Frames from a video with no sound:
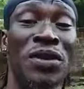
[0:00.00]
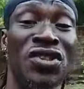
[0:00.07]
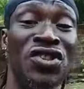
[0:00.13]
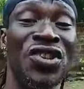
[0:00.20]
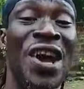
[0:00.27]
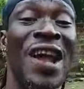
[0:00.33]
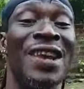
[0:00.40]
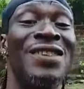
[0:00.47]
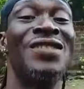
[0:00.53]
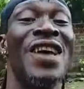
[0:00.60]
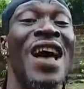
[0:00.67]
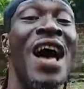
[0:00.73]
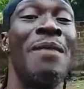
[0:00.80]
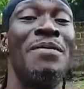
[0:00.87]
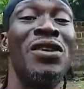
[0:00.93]
childish
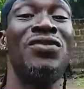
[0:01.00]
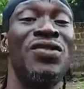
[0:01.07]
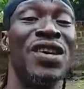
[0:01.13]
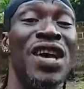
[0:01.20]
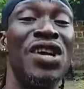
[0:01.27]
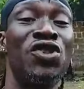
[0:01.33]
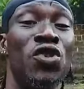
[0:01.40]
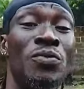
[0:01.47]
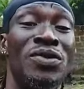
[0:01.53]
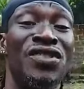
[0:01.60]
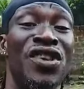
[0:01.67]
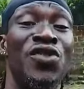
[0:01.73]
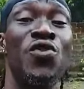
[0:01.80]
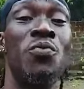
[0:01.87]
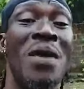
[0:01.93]
habit and show me say
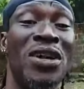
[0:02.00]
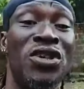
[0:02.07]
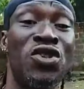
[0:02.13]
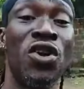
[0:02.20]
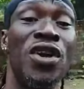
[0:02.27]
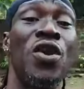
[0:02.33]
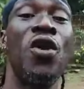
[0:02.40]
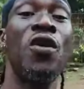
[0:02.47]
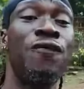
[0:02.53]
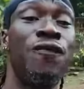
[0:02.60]
you mature enough.